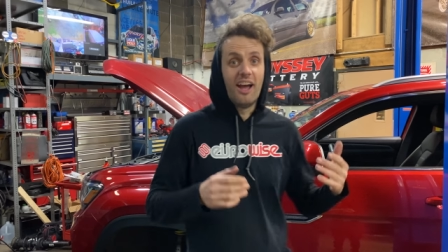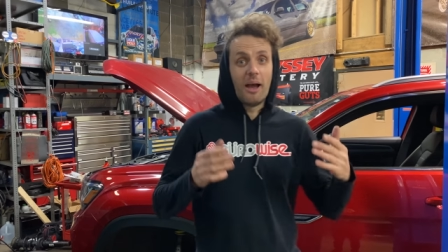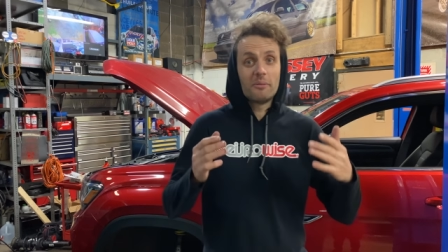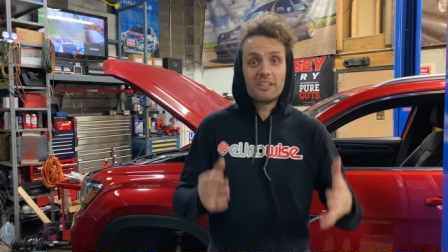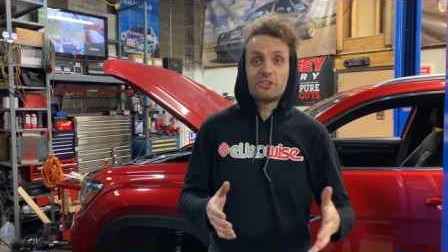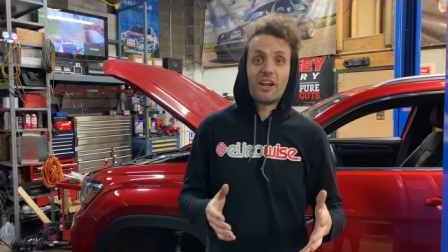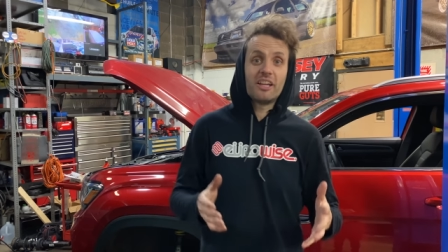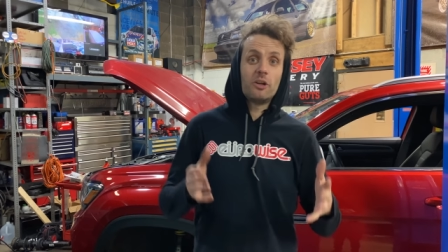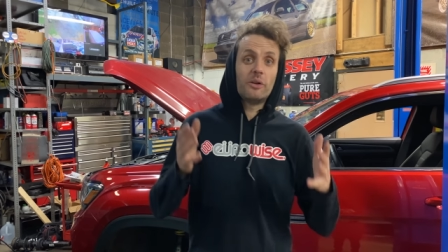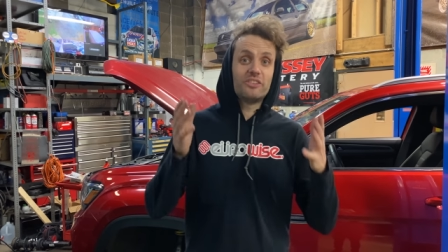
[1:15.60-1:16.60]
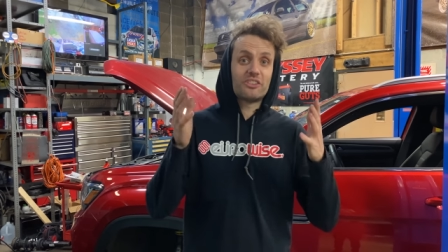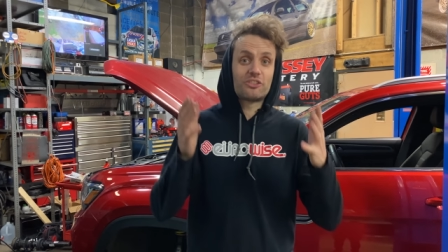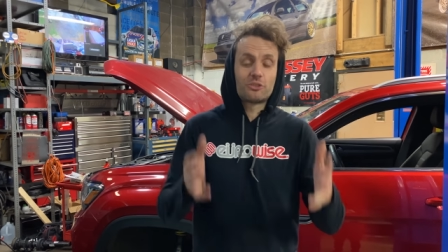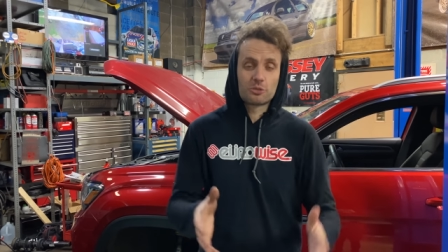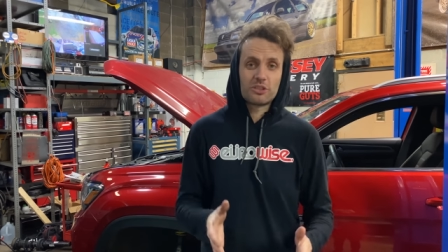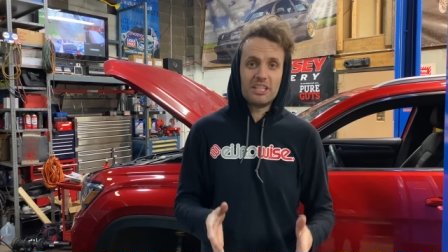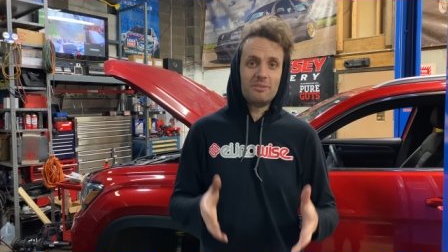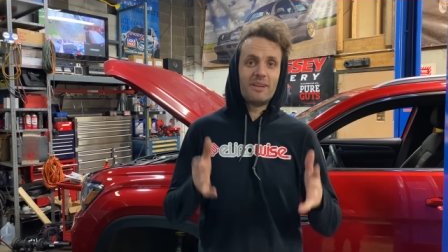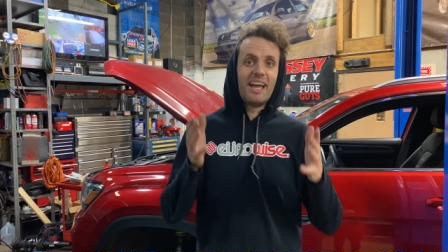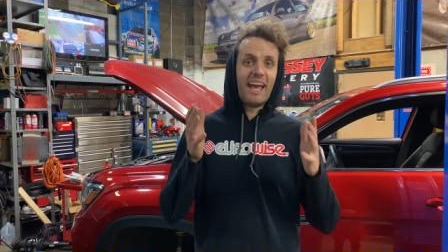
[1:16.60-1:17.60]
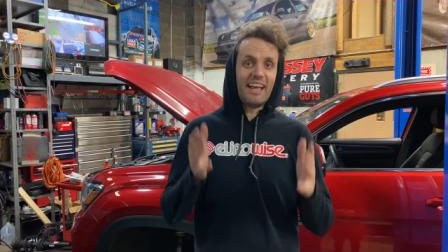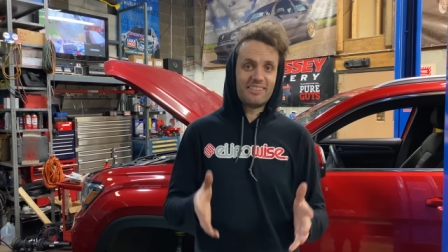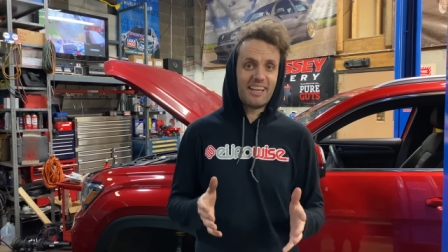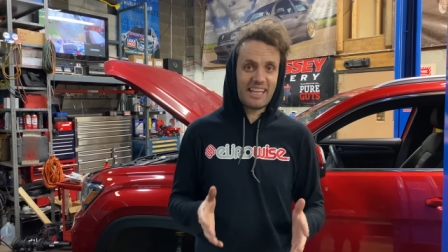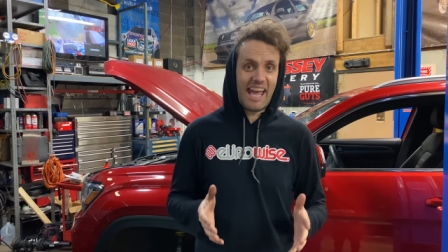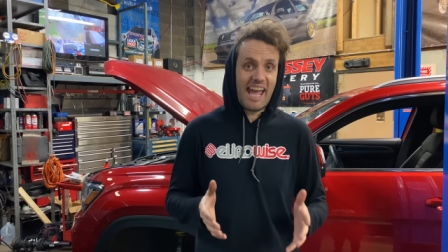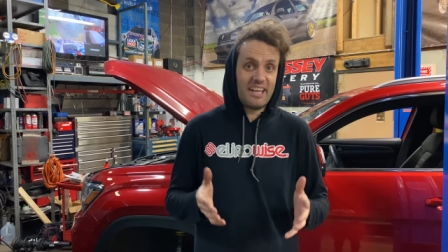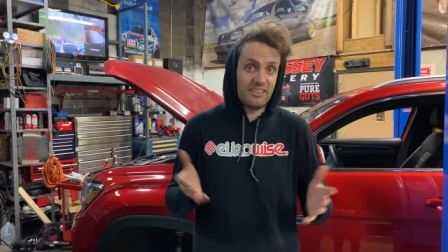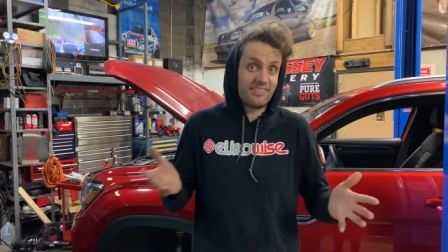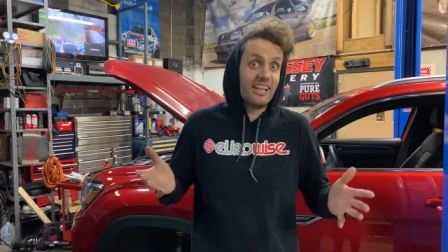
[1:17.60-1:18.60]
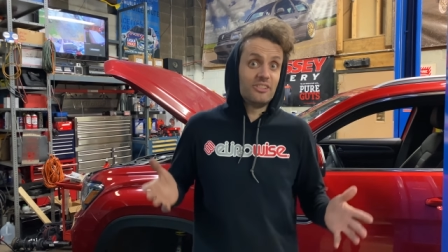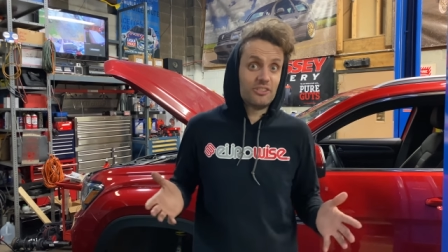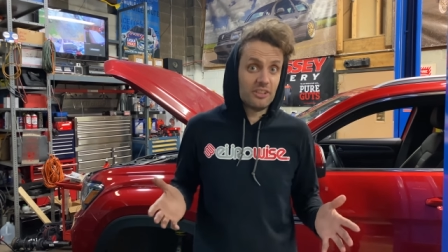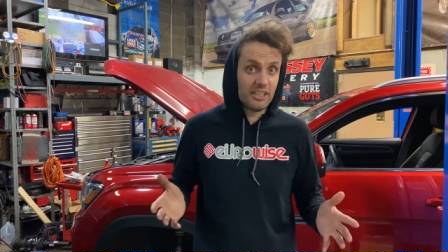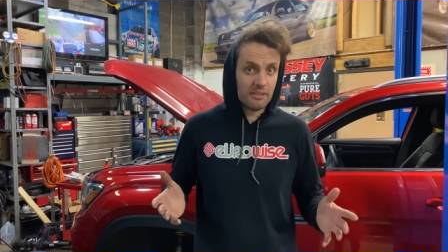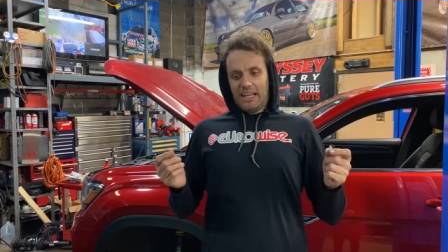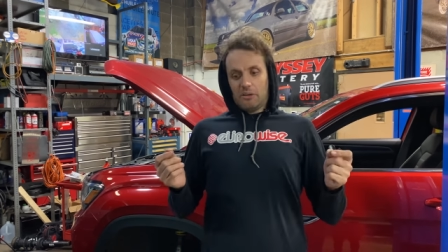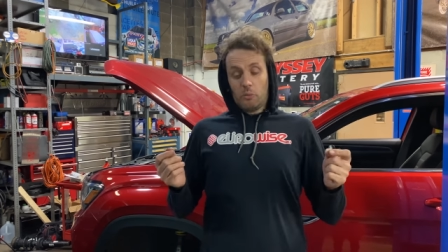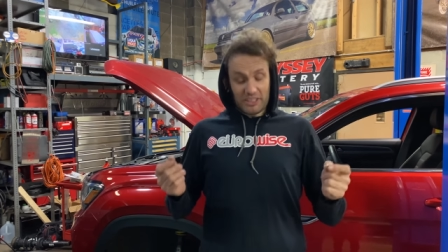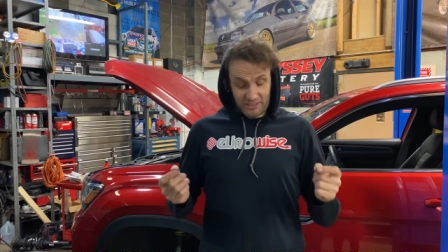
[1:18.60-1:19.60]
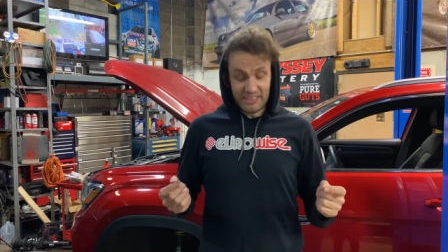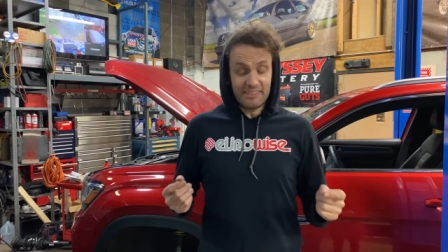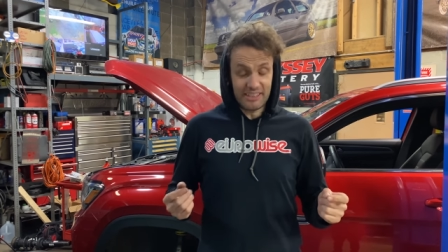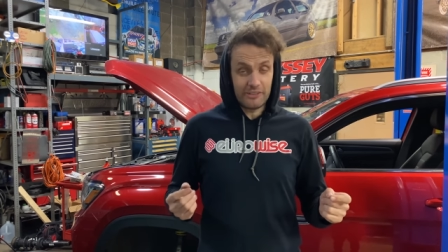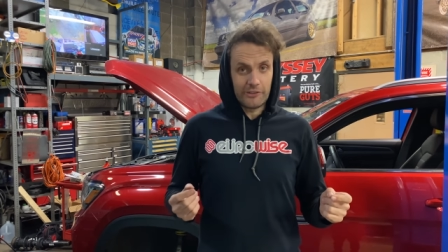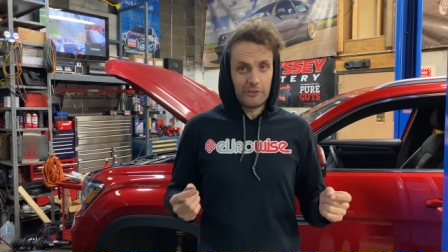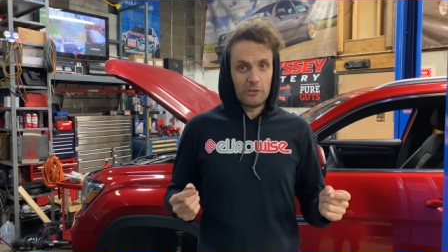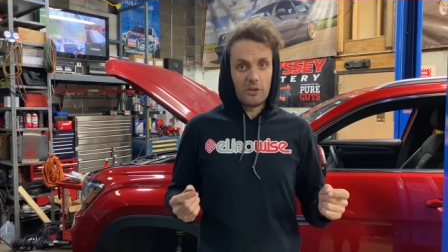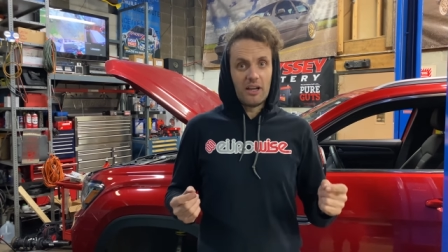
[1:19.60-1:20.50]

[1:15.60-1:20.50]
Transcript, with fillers: I'm gonna try and go as extreme as I can, essentially. Which leads into,